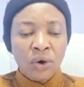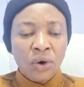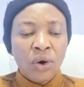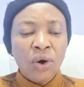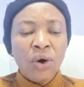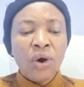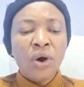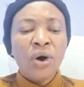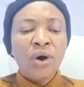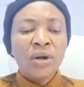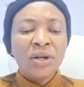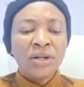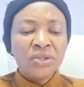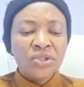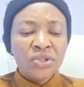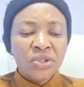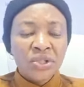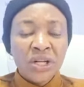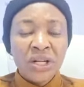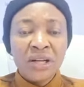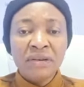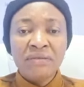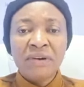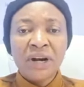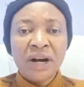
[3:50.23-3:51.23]
God is
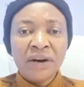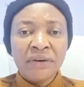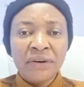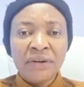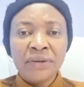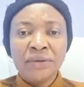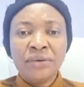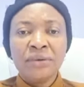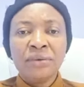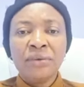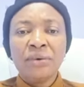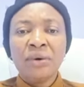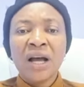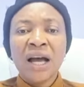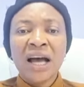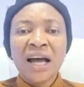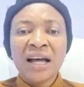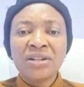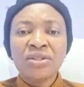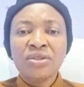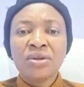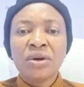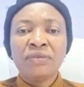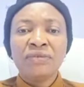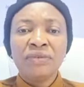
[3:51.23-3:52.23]
delivering you
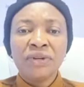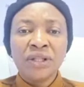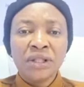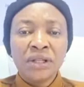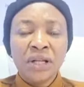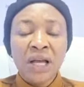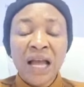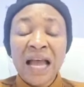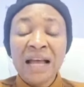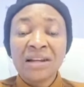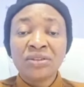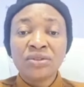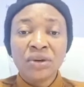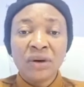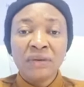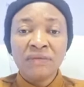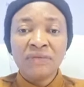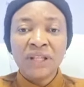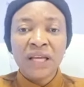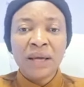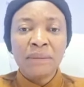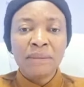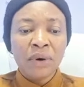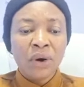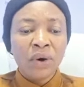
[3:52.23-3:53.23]
out of it, out
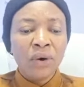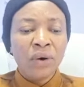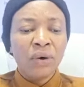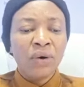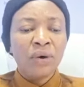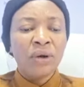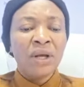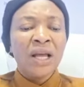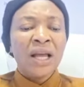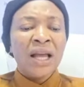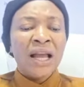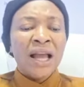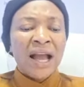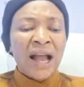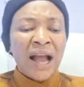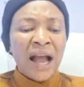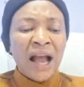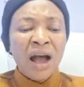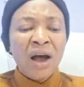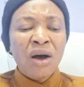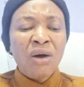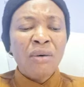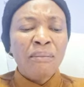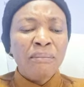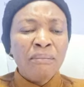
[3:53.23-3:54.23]
of them all.
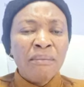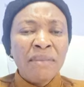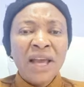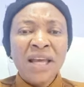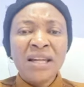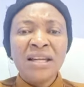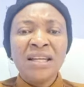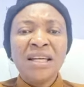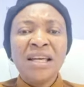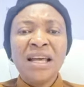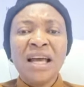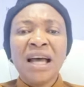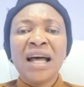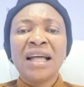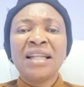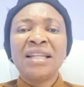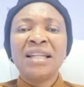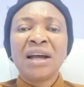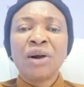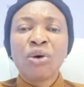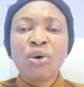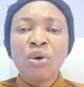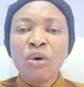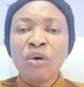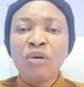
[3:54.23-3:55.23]
How many are
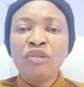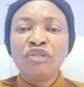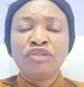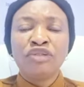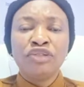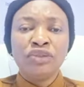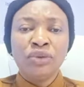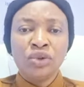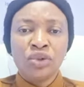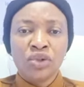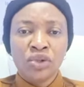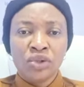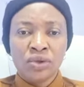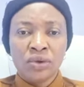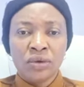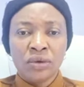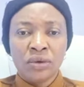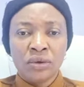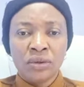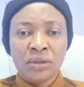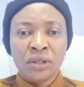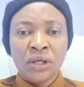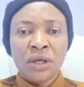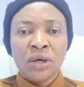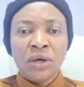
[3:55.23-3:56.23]
the
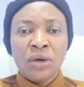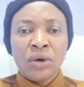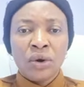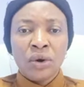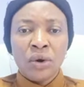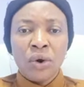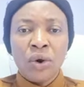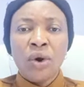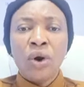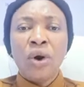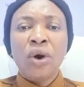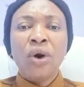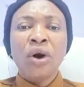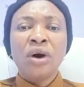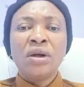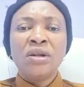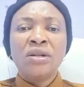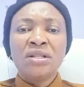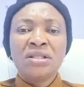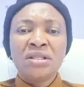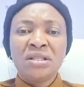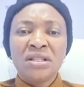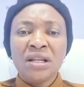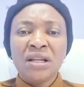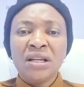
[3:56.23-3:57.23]
confusion? God
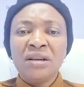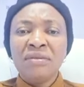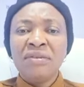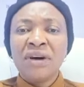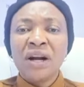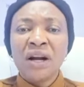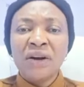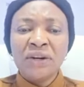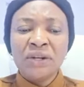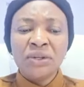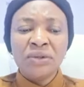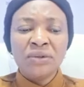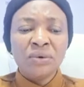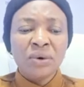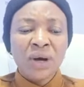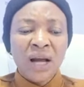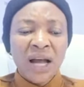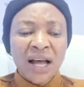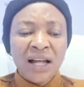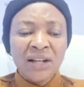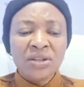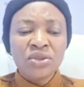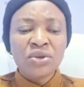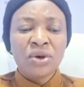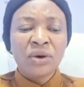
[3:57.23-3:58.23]
is delivering you
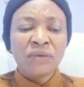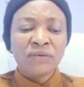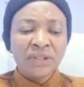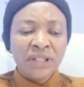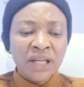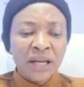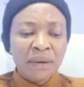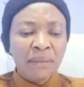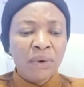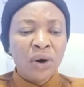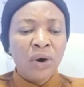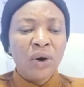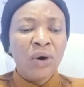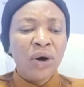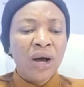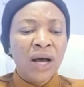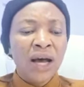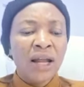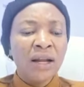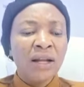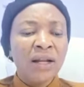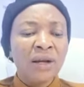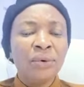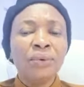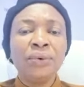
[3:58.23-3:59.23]
out of them all.
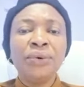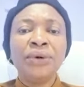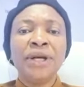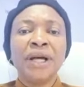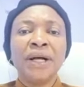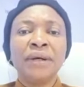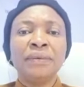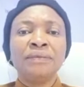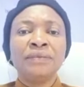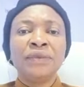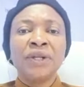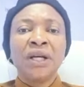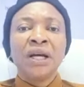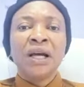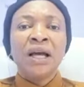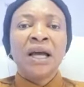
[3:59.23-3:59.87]
Hallelujah.